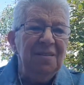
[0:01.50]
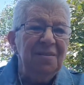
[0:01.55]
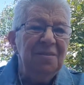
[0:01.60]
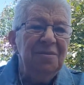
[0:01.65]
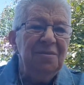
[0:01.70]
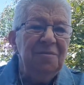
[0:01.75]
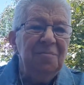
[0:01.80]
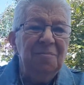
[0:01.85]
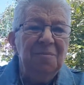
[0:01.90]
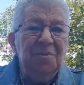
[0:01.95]

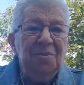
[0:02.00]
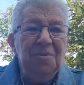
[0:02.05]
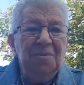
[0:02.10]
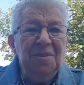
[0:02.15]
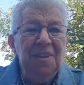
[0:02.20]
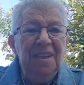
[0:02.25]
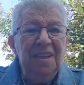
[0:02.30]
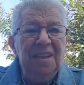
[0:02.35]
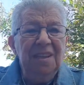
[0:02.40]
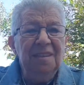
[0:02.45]
Good
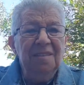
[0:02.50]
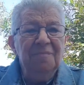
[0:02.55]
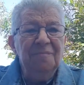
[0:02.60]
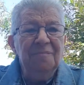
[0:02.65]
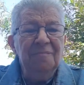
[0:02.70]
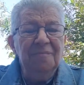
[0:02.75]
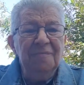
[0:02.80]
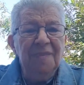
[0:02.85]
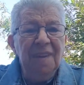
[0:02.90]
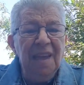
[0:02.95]
morning.
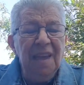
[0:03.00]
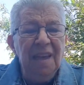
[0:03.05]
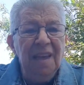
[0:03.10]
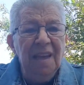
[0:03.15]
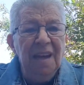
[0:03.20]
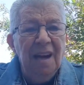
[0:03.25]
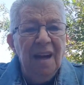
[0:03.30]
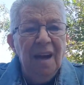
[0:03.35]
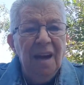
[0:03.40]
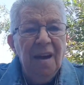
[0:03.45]

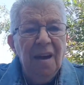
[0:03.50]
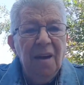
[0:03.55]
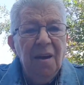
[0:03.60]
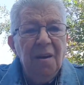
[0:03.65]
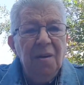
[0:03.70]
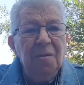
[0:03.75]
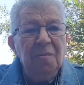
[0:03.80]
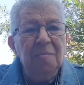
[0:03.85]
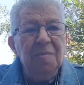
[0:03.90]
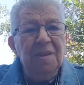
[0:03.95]
I
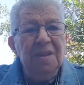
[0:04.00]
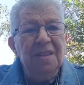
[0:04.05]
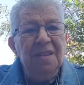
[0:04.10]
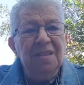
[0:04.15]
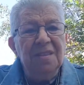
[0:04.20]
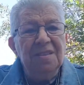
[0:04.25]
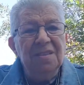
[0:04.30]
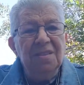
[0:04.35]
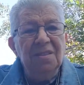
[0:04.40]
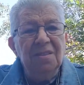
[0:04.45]
hope
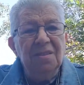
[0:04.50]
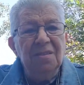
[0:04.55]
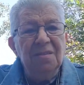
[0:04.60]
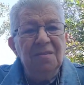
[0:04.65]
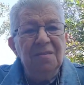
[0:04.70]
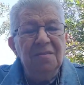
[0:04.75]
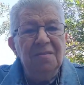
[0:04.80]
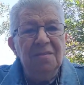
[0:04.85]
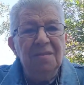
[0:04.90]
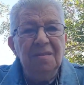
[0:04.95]
that you're
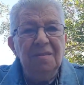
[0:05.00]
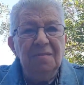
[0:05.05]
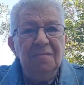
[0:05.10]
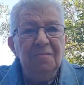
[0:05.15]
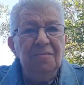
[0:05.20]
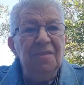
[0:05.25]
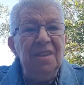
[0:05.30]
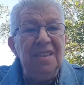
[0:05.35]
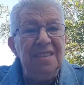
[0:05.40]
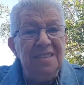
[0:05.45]

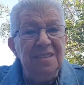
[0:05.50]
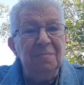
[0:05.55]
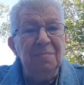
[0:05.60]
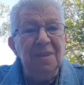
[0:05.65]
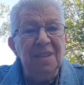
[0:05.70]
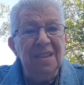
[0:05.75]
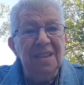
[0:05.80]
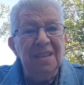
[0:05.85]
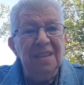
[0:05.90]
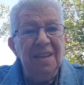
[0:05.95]

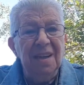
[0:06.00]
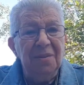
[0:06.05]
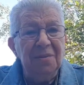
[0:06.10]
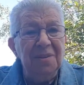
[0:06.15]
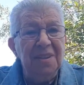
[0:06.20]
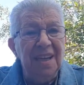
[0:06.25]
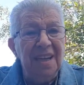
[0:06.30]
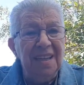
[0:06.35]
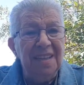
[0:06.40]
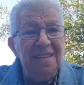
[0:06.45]
reasonably
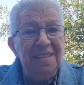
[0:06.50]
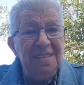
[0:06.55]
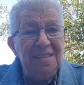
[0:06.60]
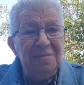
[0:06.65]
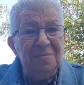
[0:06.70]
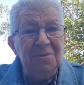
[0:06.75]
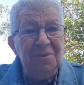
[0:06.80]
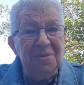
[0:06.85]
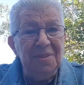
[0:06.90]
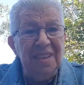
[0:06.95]
okay this
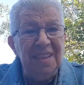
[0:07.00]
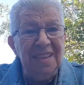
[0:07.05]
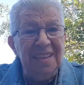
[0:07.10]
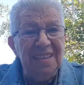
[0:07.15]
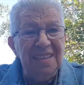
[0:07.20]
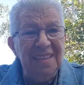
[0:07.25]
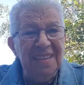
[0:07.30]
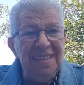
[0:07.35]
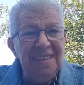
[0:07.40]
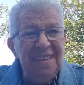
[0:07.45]
morning,
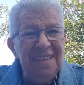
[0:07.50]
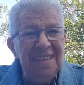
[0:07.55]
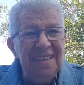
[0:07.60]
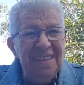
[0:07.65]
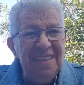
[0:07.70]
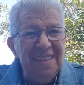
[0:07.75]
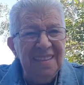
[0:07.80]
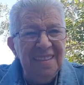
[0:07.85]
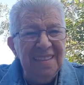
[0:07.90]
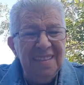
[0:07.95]

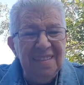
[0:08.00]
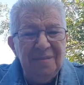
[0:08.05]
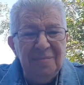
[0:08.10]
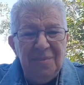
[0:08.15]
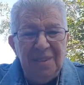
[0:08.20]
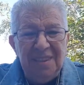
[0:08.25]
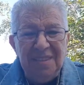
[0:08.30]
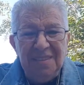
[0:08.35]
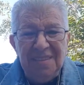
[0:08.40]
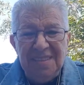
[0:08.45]

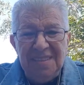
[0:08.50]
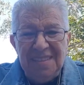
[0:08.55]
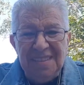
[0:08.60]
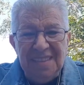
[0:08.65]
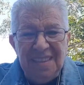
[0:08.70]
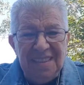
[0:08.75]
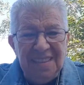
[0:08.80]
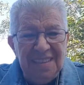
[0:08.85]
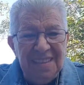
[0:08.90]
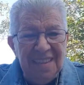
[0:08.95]
because
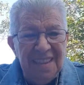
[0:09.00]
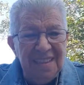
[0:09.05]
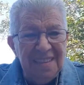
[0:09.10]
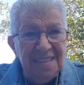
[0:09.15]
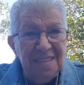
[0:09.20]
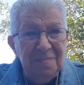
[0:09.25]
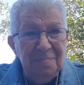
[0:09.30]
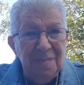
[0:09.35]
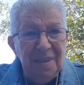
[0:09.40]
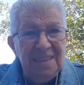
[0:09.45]
that's
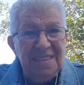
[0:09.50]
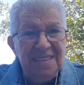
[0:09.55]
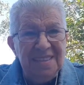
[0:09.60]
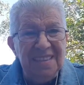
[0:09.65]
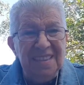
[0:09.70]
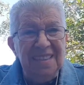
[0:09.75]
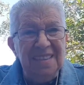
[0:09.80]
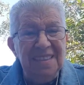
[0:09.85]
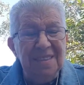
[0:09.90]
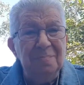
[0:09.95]
the best
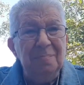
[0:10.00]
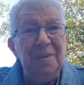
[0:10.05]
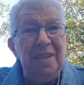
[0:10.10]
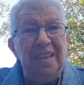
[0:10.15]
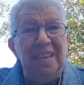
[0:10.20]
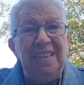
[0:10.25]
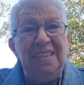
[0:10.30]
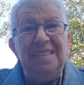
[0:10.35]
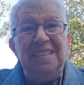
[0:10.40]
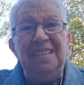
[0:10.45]
thing to be,
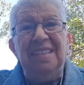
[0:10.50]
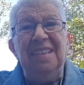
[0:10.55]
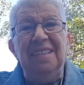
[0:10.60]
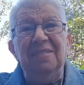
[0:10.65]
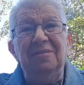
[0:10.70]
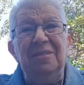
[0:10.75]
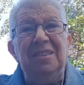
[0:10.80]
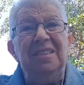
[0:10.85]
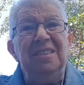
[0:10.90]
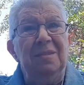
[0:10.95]
isn't it?
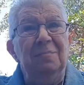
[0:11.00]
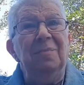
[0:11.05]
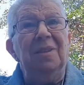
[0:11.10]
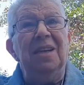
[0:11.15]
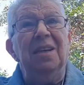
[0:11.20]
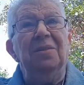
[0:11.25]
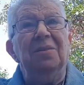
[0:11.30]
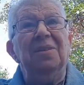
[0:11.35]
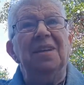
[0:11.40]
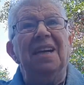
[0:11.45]
Reasonably
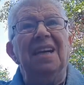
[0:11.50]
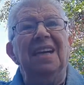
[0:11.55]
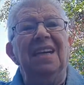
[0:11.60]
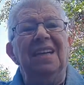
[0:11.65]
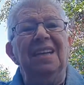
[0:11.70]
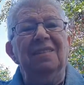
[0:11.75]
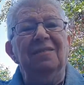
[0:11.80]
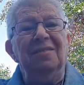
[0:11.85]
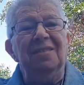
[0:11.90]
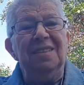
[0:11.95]
okay,
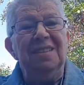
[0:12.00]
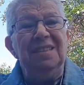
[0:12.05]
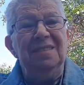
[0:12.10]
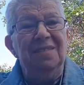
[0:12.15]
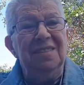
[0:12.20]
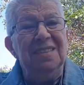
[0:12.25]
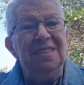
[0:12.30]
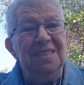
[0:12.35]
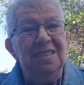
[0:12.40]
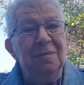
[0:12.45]

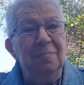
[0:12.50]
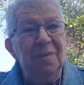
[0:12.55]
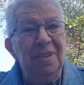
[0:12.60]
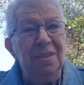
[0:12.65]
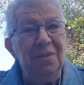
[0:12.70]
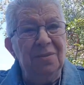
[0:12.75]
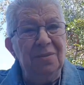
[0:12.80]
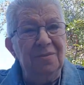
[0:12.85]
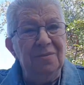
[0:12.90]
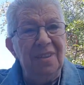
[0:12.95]
reasonably
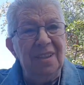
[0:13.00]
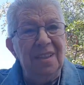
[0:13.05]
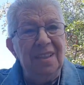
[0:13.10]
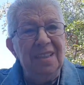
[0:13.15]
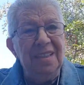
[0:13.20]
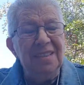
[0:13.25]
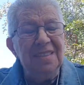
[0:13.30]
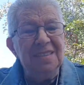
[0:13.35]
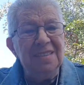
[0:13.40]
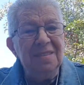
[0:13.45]

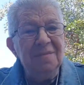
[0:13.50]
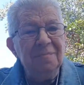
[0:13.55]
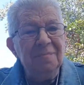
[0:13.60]
alright.